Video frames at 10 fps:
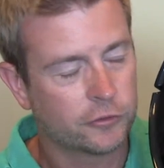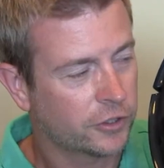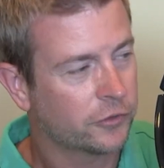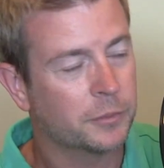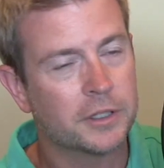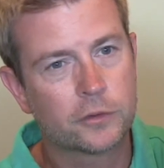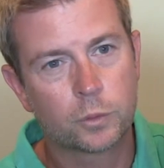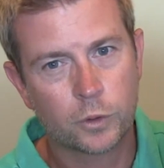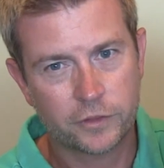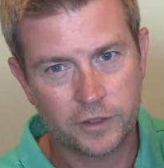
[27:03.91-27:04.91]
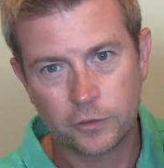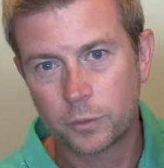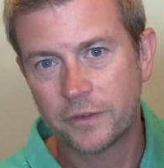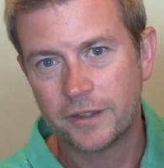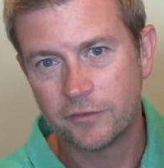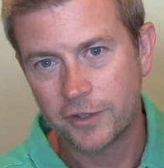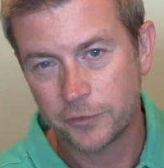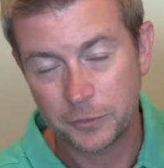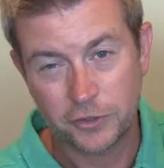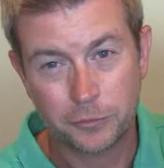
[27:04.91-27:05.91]
Trust me, it's worth it. It's worth the
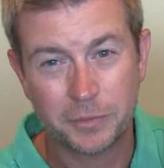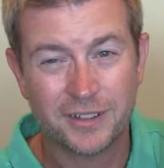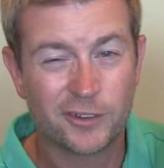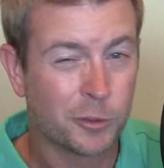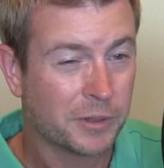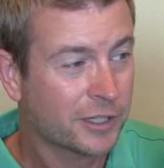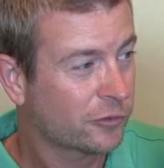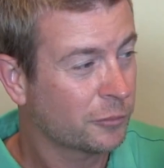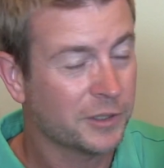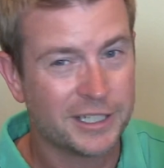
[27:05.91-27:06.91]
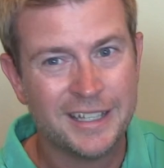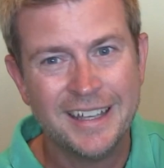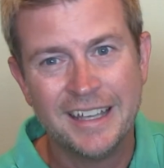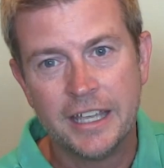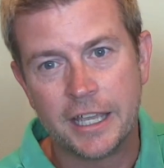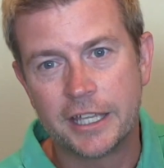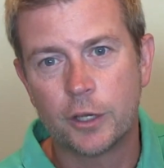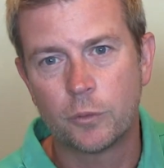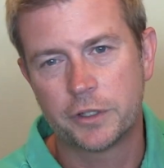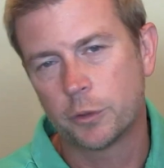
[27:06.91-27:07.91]
investment to spend a little bit extra money and
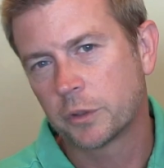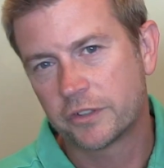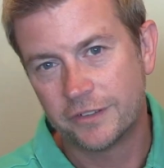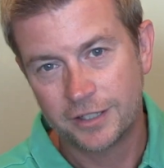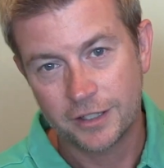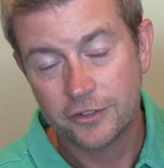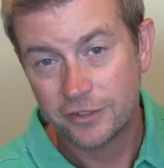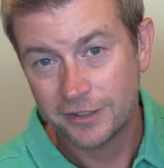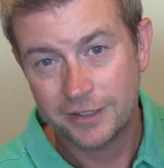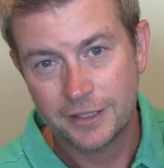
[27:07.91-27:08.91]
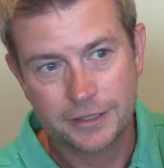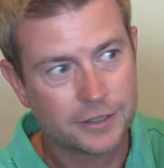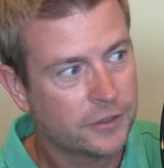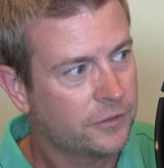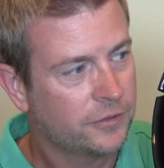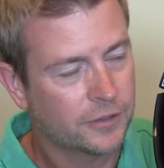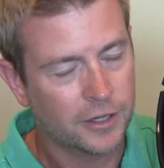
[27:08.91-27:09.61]
get one that works intelligently like this.